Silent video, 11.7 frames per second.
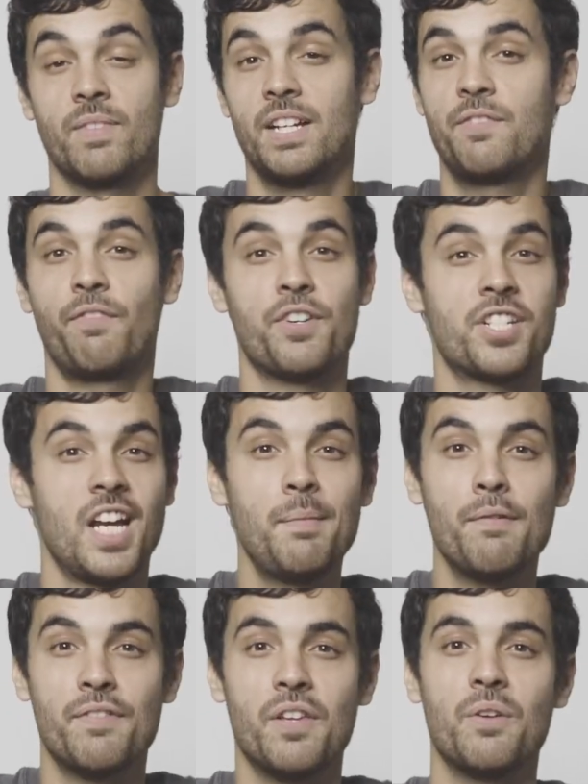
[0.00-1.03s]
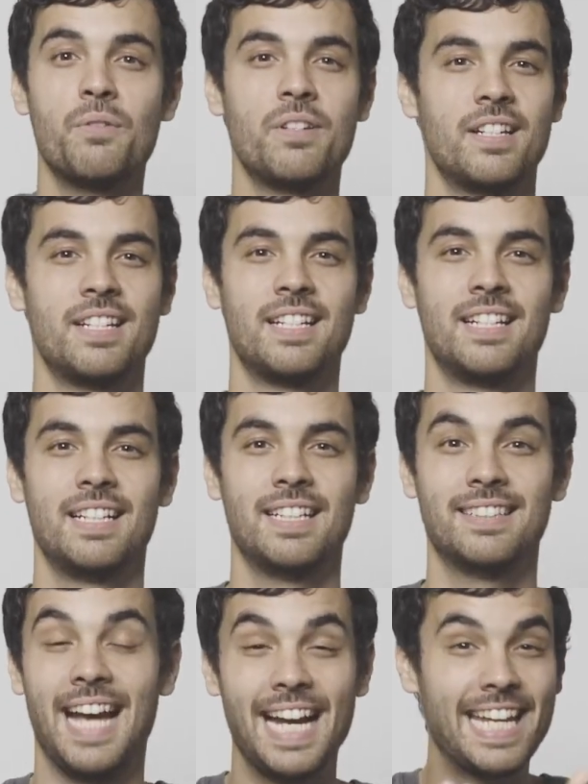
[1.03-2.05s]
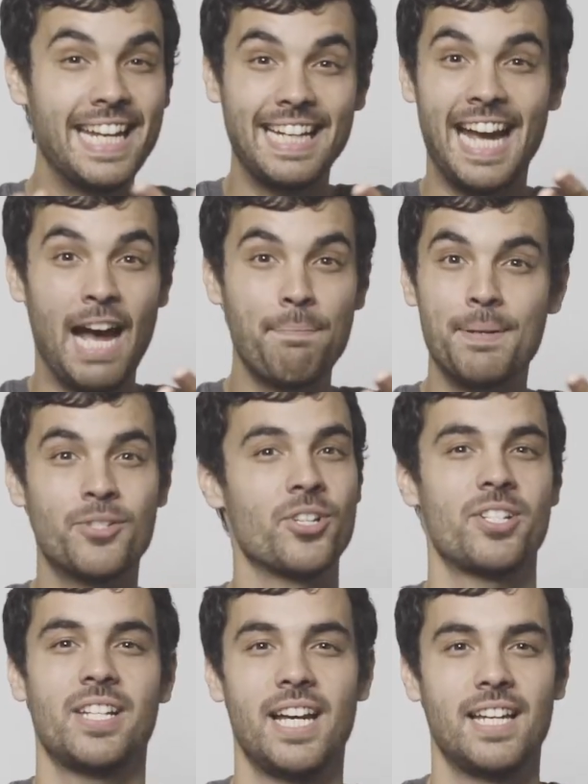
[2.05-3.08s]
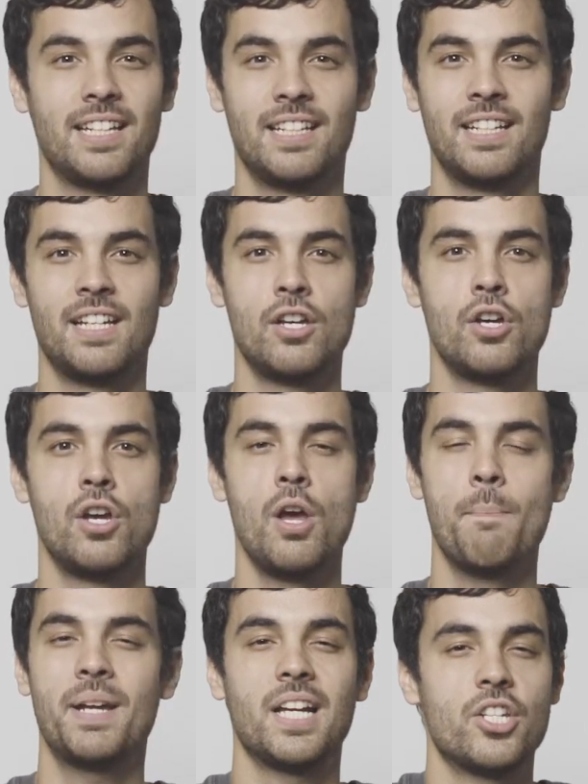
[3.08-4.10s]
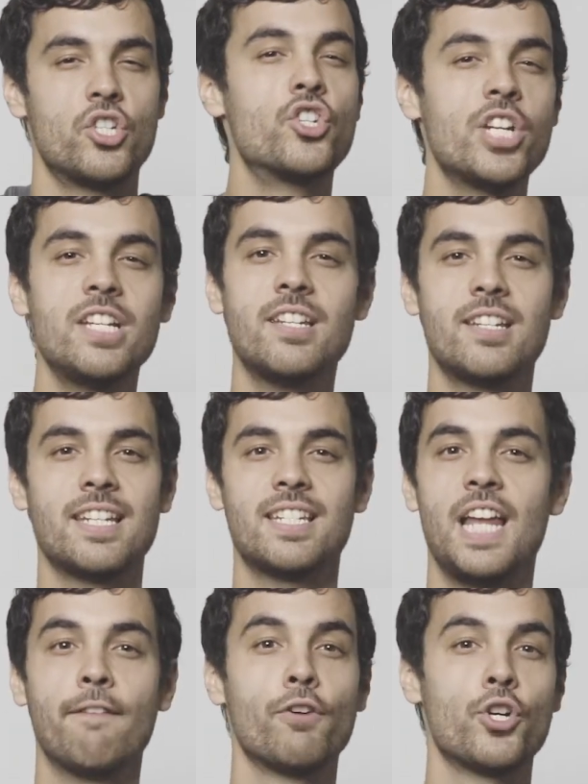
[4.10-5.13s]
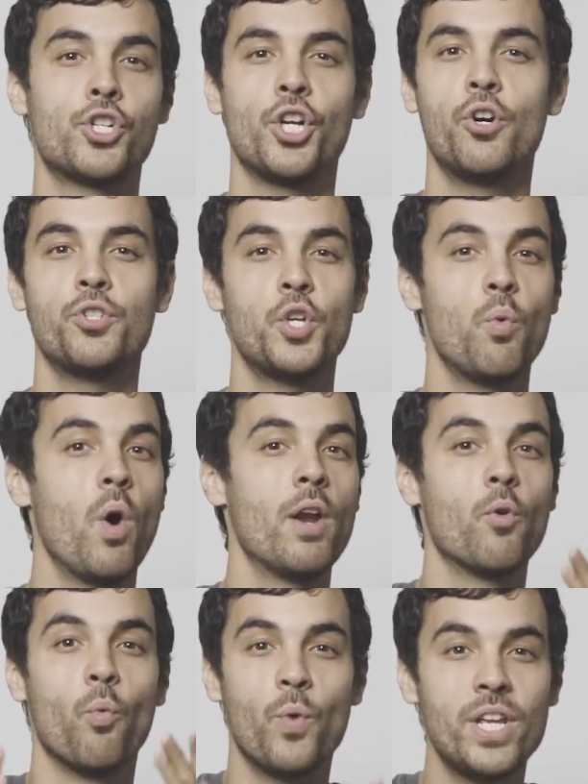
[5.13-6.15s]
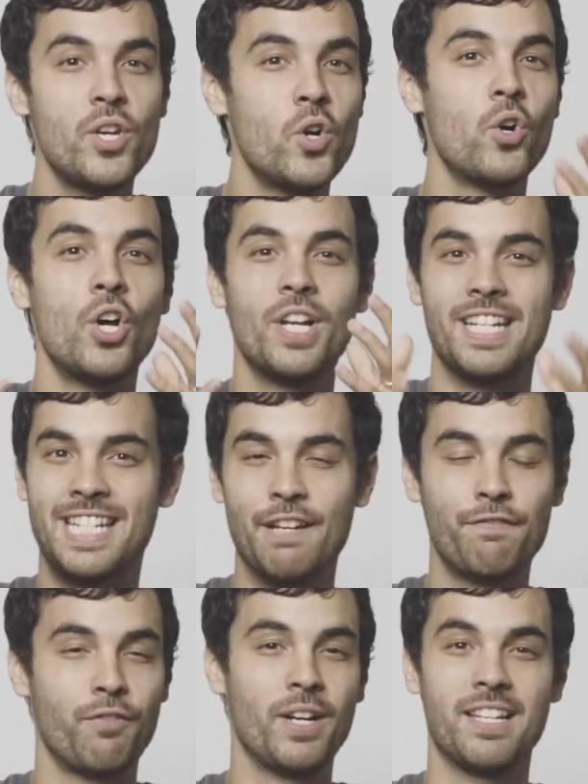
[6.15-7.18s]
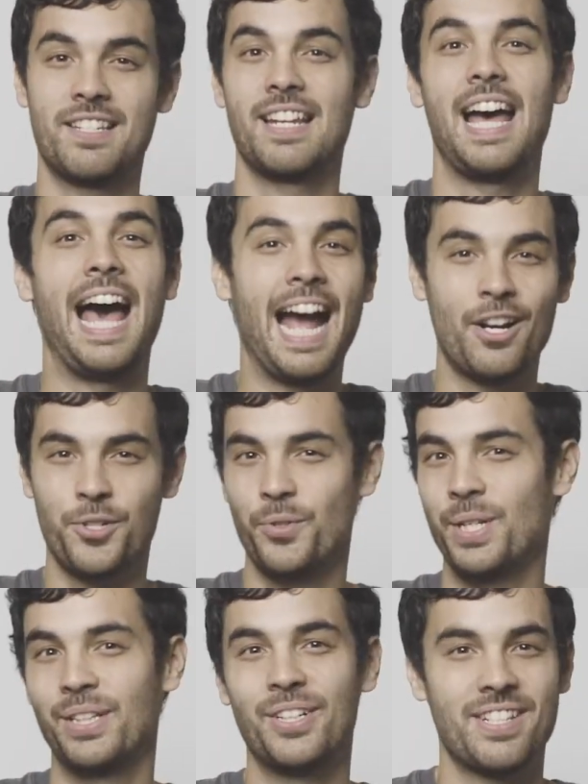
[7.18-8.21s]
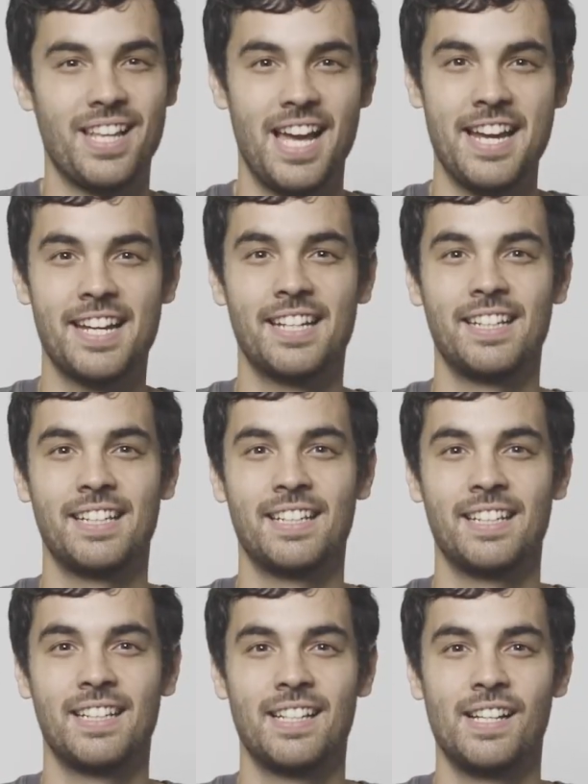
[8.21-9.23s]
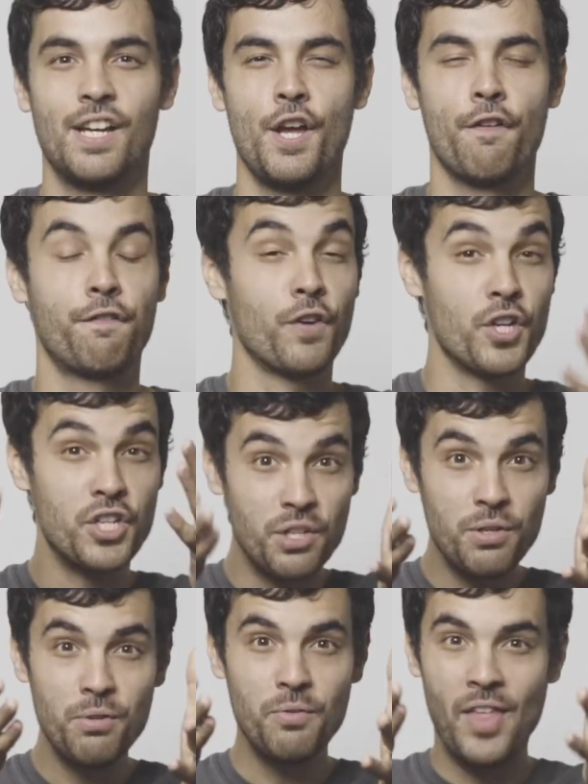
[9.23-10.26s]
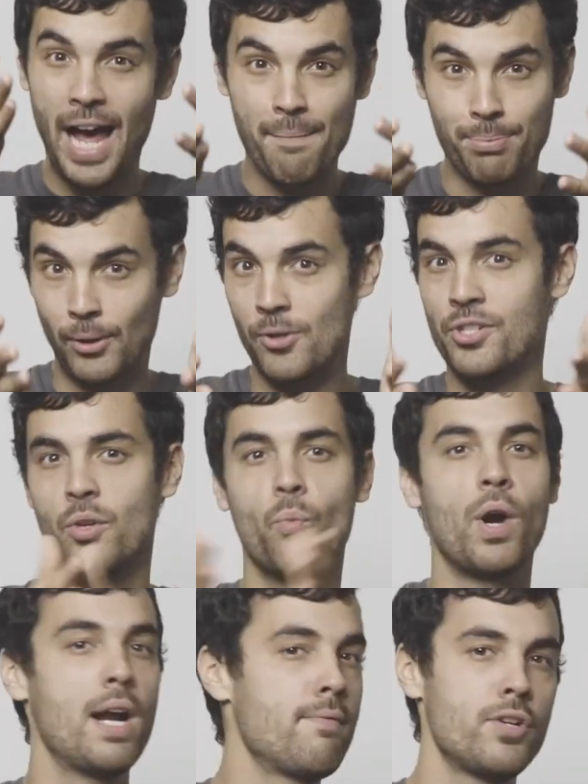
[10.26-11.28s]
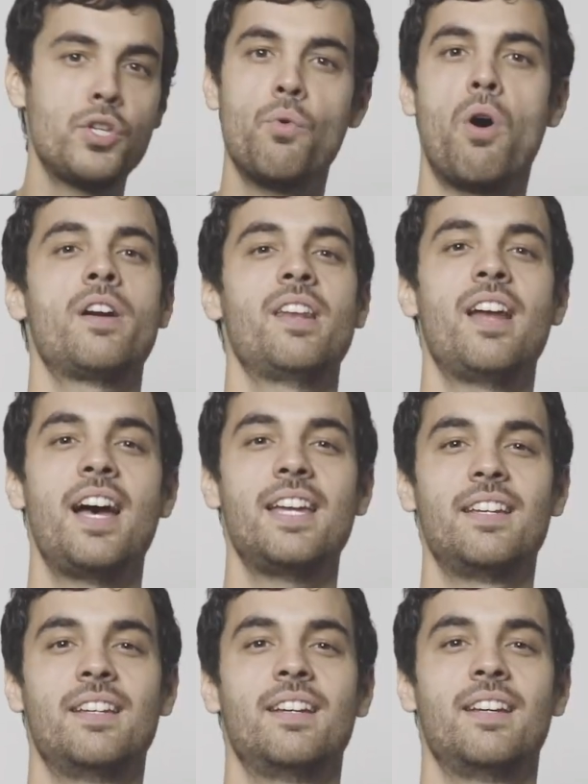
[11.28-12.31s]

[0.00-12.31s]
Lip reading: And for some of you, that can't happen just yet, because Jesus has never shown you what real difference actually looks like. For you, that person, wherever you are tonight